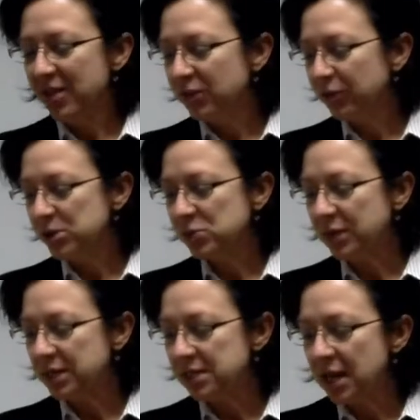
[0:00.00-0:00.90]
The first one
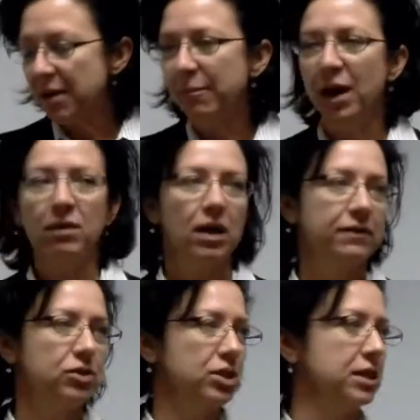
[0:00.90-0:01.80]
is, my
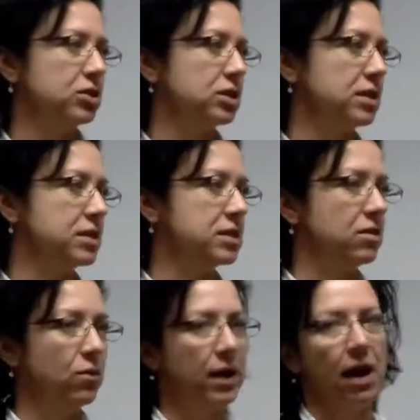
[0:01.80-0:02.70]
life changes
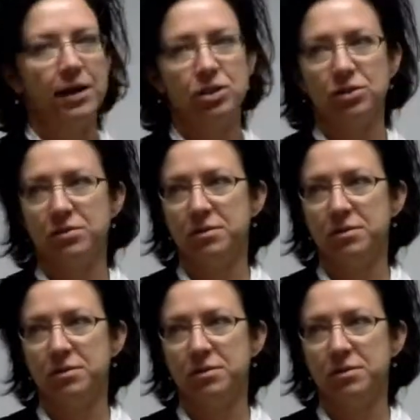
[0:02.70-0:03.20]
when I do.